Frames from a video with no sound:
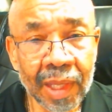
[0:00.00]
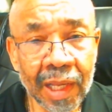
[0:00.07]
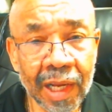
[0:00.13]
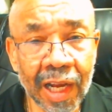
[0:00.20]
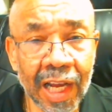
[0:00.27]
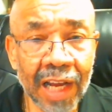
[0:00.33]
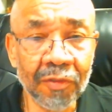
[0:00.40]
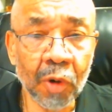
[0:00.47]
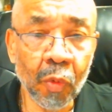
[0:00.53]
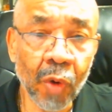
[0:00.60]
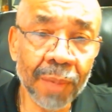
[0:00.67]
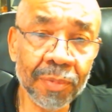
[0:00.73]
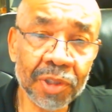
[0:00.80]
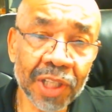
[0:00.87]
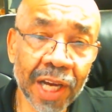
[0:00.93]
I have a
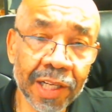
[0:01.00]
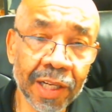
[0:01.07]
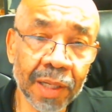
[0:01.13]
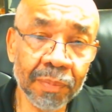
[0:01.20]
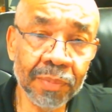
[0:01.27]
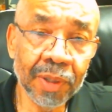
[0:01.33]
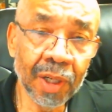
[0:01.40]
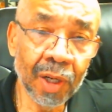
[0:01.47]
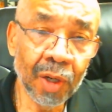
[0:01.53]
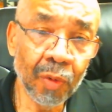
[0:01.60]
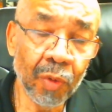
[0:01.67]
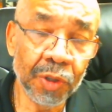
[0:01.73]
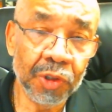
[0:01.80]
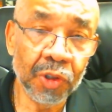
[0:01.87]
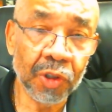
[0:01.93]
website up
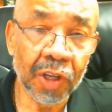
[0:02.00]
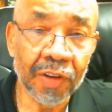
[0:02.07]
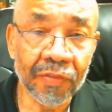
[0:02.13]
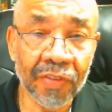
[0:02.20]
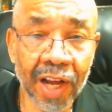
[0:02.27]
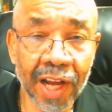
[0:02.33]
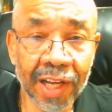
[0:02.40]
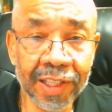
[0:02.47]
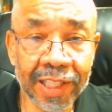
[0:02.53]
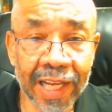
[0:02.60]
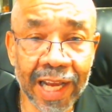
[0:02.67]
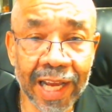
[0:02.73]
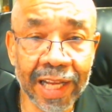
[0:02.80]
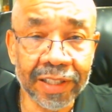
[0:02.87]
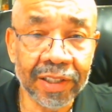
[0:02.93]
which you can find
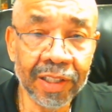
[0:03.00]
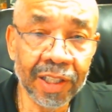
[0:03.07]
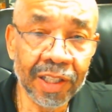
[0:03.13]
at